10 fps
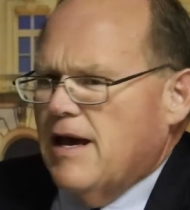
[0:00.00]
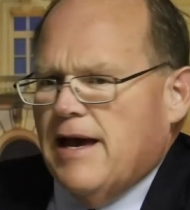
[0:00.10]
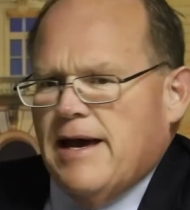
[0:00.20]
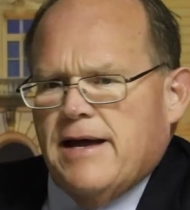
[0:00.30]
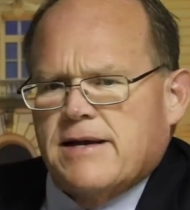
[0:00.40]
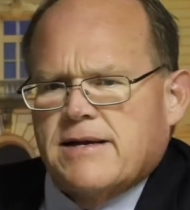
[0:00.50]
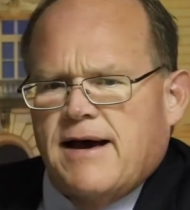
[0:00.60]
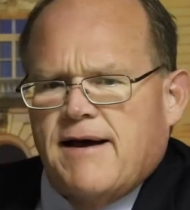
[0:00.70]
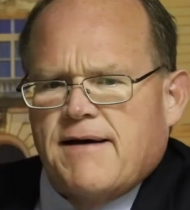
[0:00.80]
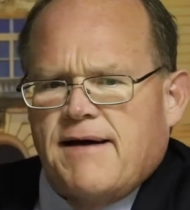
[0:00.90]
And
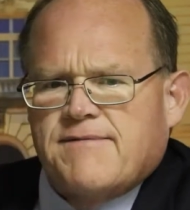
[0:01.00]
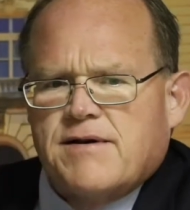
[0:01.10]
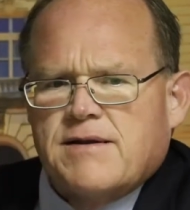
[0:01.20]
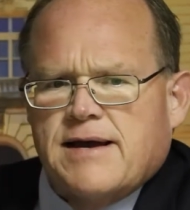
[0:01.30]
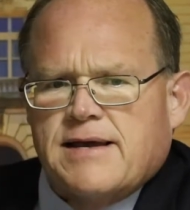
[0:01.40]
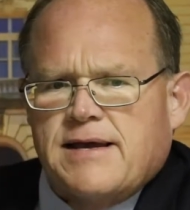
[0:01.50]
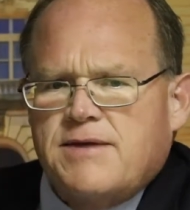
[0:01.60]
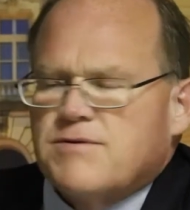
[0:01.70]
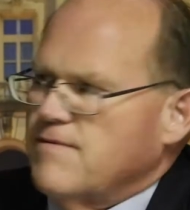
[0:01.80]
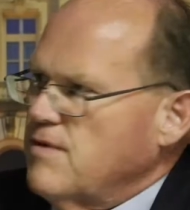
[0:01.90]
I felt like
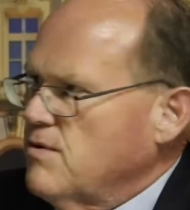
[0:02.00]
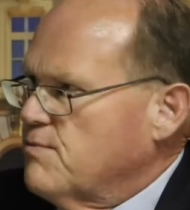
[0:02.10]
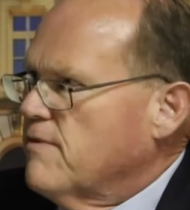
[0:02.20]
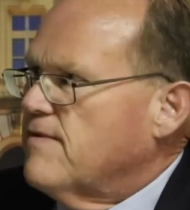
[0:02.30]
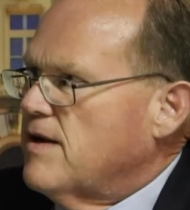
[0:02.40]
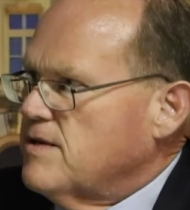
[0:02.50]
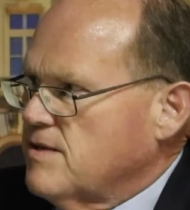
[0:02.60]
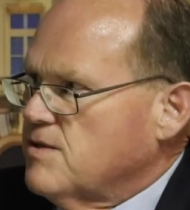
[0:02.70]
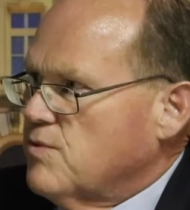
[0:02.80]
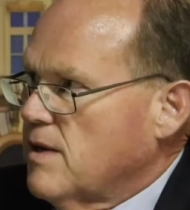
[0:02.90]
either of those
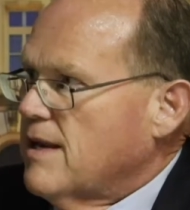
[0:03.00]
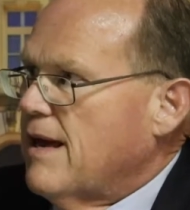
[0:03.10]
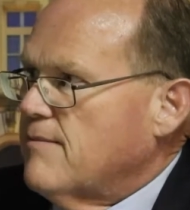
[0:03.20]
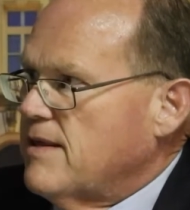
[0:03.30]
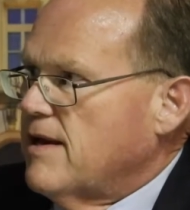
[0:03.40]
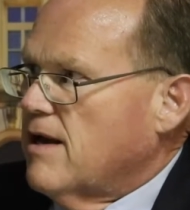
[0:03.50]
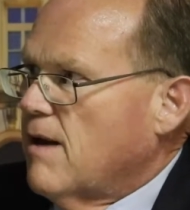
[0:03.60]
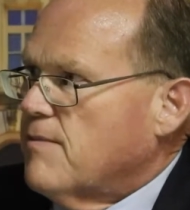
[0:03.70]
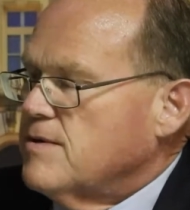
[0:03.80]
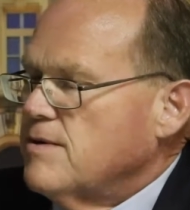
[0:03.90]
professions would allow me that
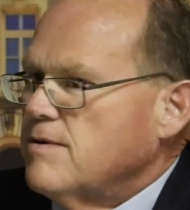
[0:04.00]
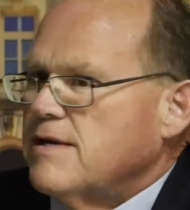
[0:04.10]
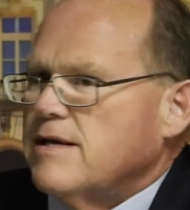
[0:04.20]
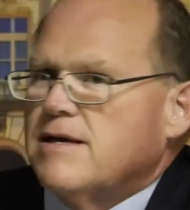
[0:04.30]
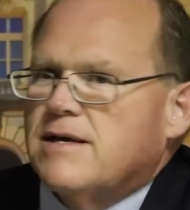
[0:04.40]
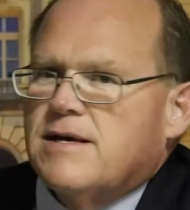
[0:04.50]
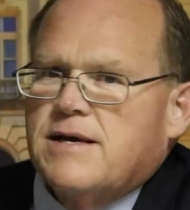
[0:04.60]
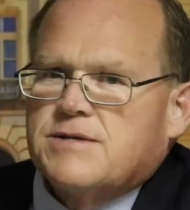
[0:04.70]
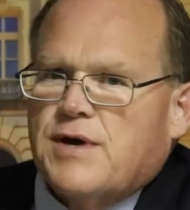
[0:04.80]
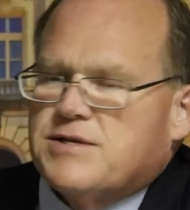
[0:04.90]
opportunity.
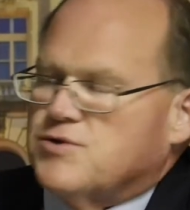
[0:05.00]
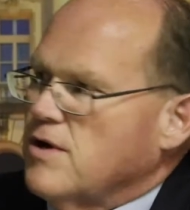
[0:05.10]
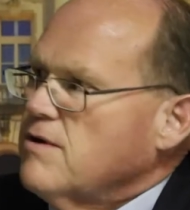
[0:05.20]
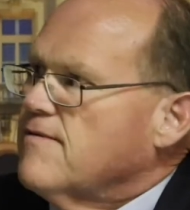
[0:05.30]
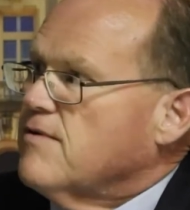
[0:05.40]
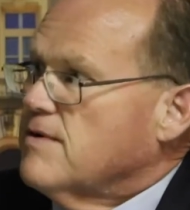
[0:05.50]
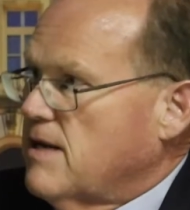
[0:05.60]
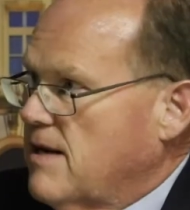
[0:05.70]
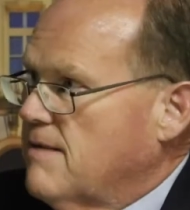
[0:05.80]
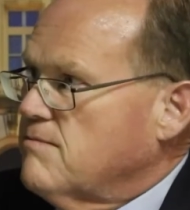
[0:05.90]
So I struggled for a
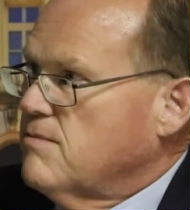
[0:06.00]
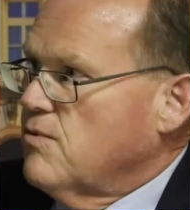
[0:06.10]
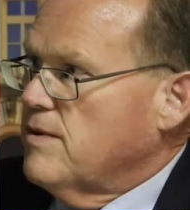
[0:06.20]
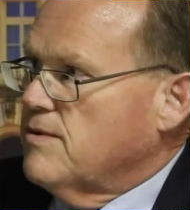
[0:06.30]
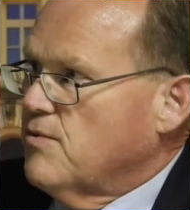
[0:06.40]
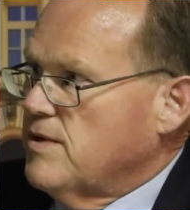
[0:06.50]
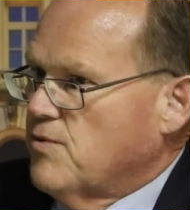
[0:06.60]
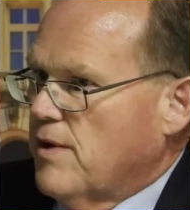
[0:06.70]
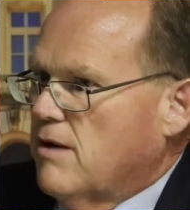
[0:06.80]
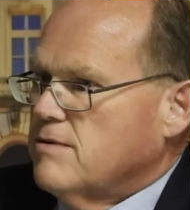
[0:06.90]
time with which
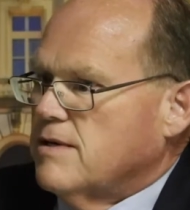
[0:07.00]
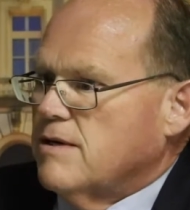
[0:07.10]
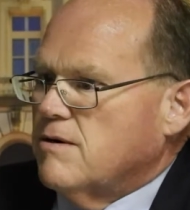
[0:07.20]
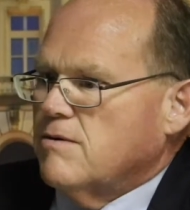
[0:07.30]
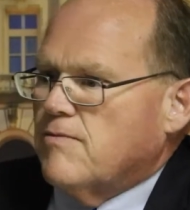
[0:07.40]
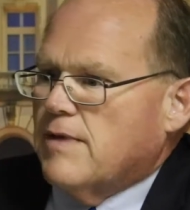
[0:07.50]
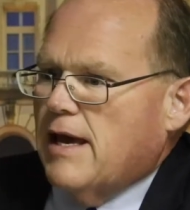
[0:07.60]
route to go.